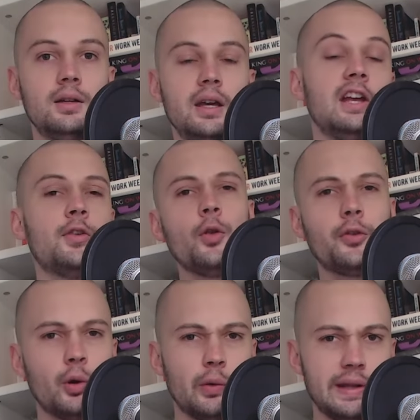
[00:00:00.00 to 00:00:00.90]
It's also a
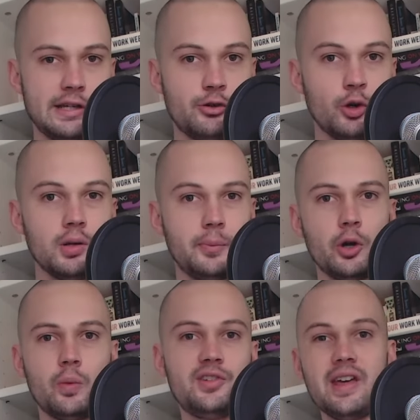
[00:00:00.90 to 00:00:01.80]
really short book,
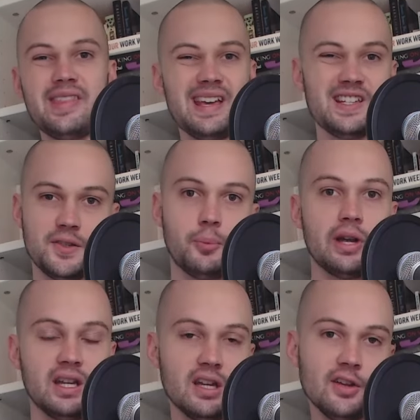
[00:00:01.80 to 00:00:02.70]
which I think is a point
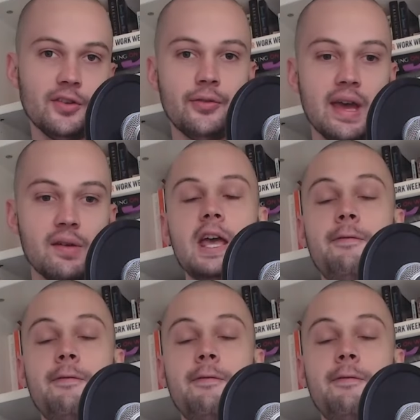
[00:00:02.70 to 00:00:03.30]
in its favour.